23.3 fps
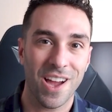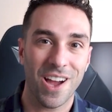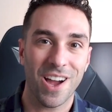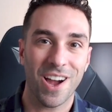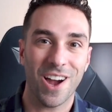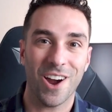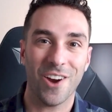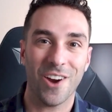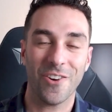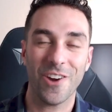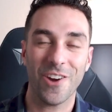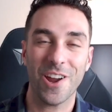
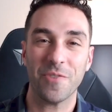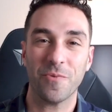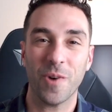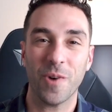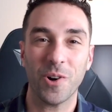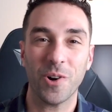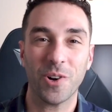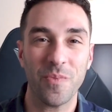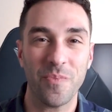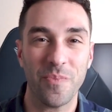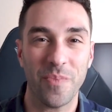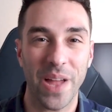All right,
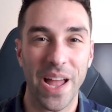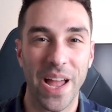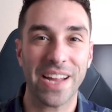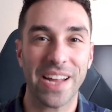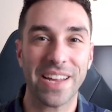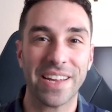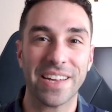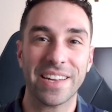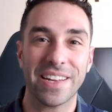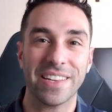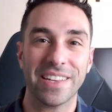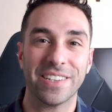welcome
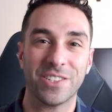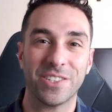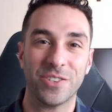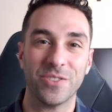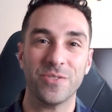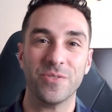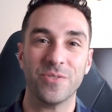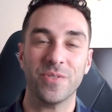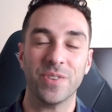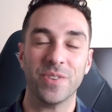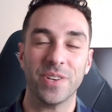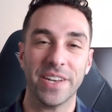back
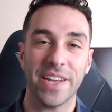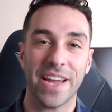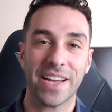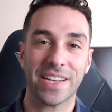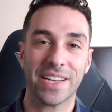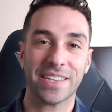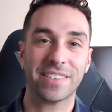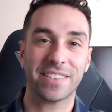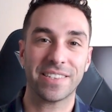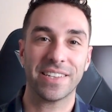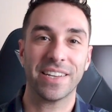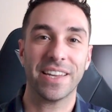to the
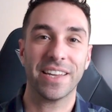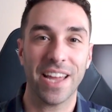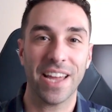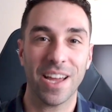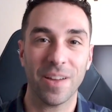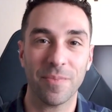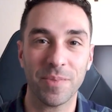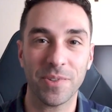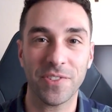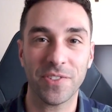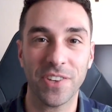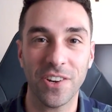next
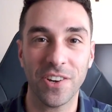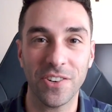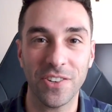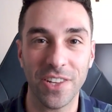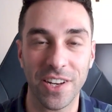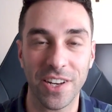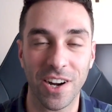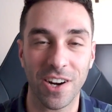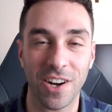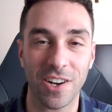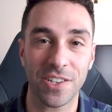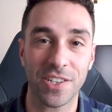episode
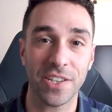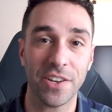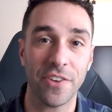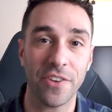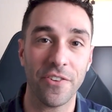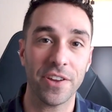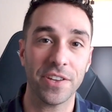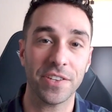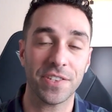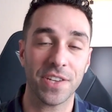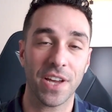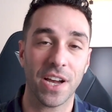in our
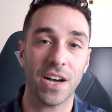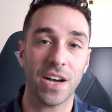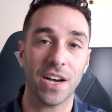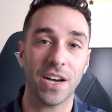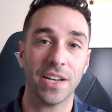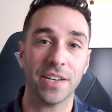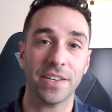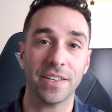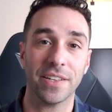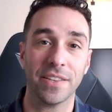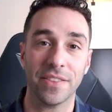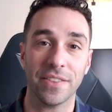series
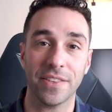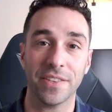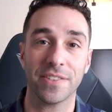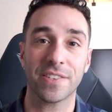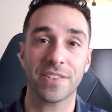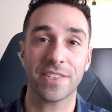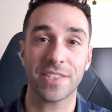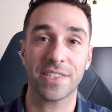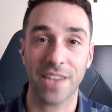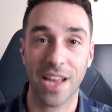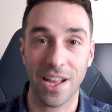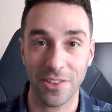on the
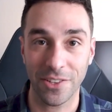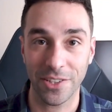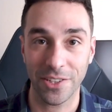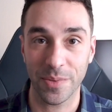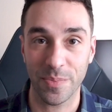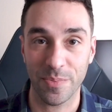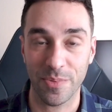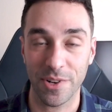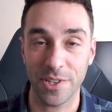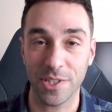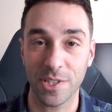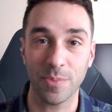
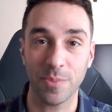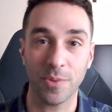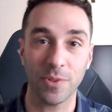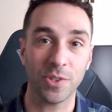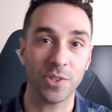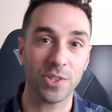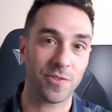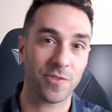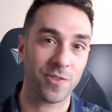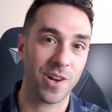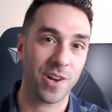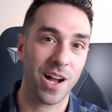solid
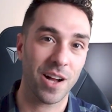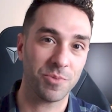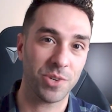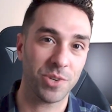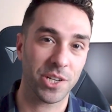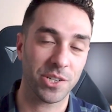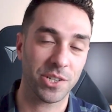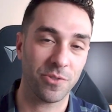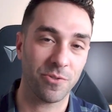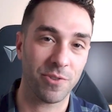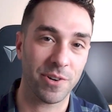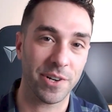principles for
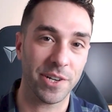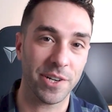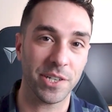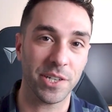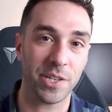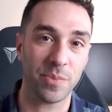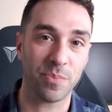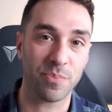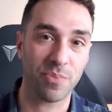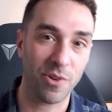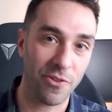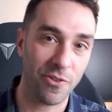
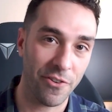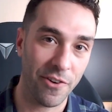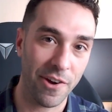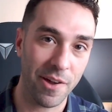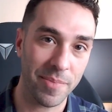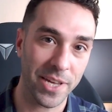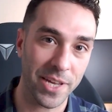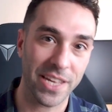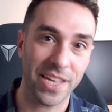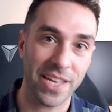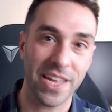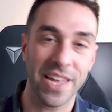object-oriented
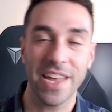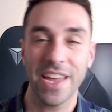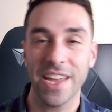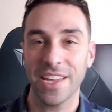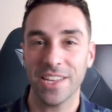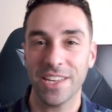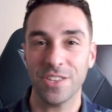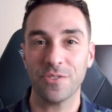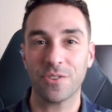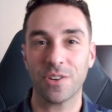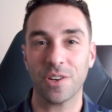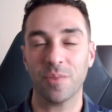programming.
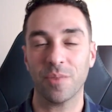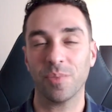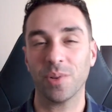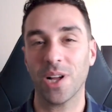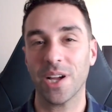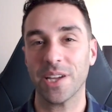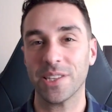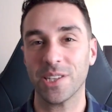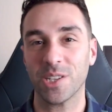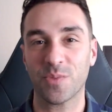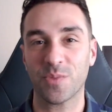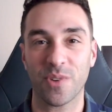You can
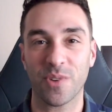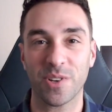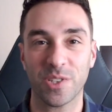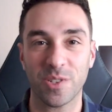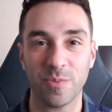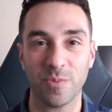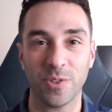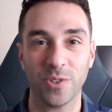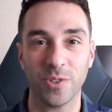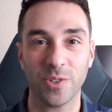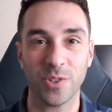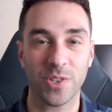apply these
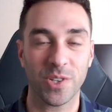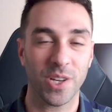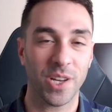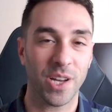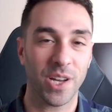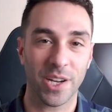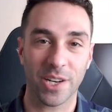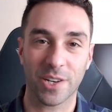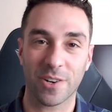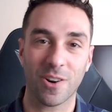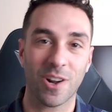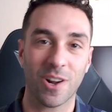principles
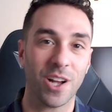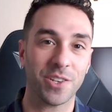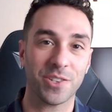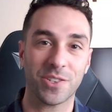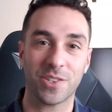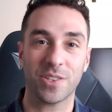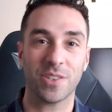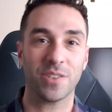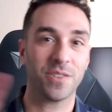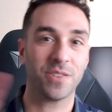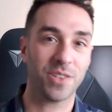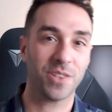
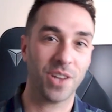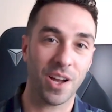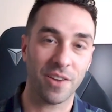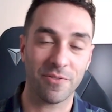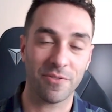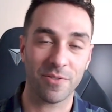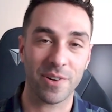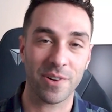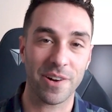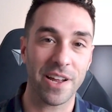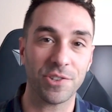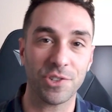across
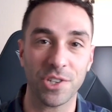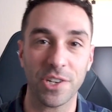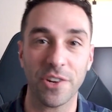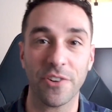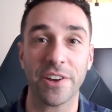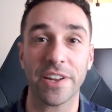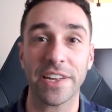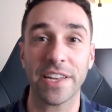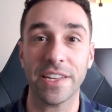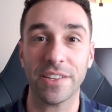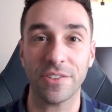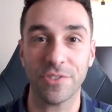software
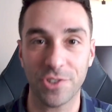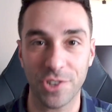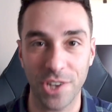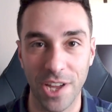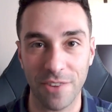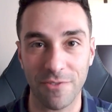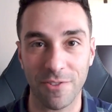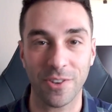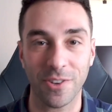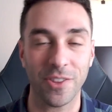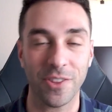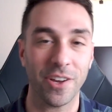engineering in
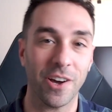general.